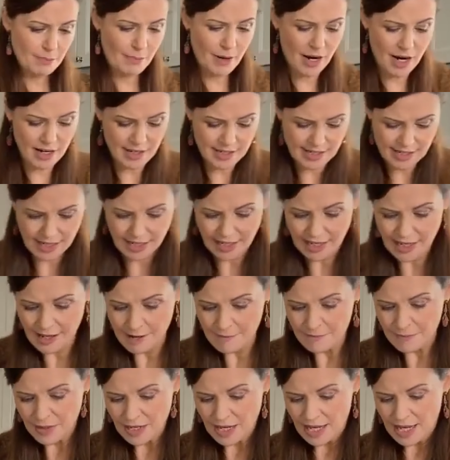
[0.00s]
parsley
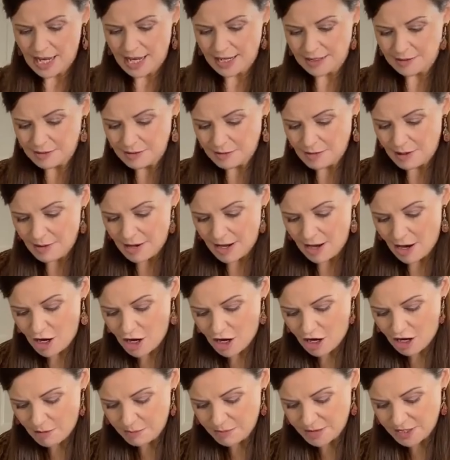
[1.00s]
and
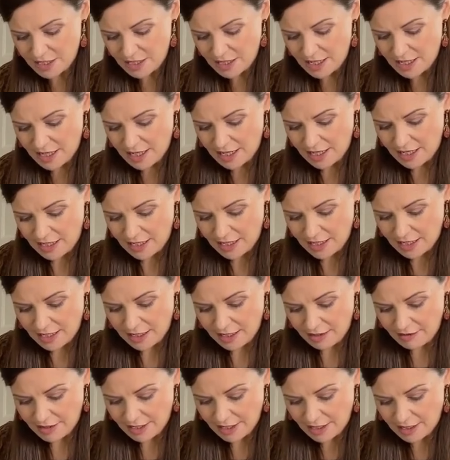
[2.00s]
herbs here
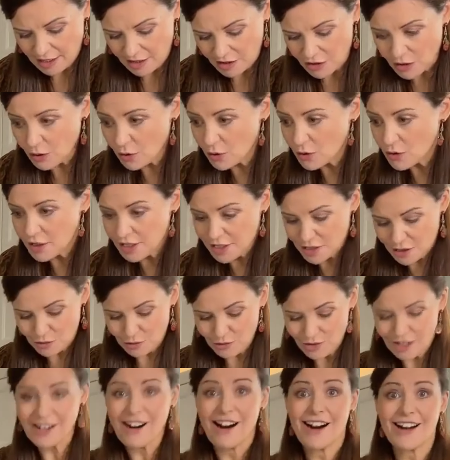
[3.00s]
in our cookery school
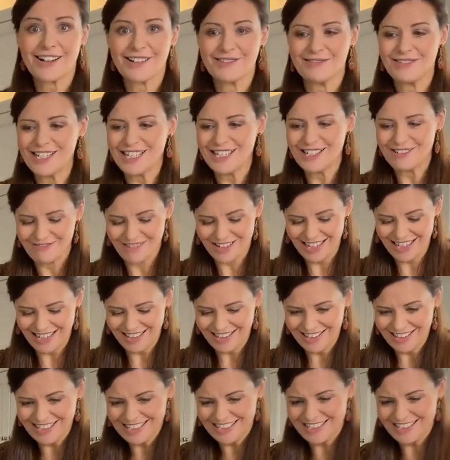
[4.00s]
garden, which is really nice.